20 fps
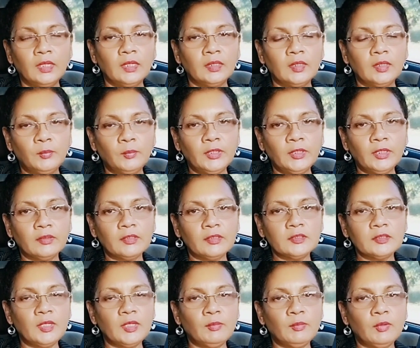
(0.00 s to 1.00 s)
the
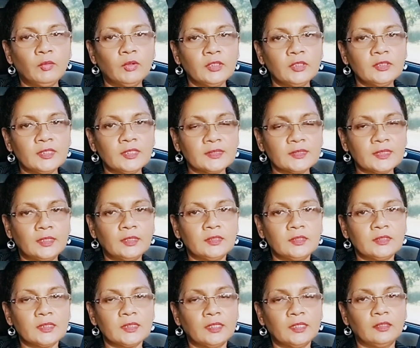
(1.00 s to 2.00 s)
parents maybe were just set,
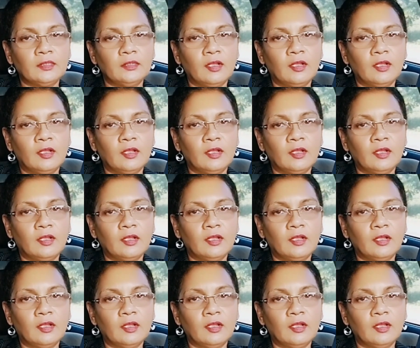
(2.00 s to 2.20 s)
starting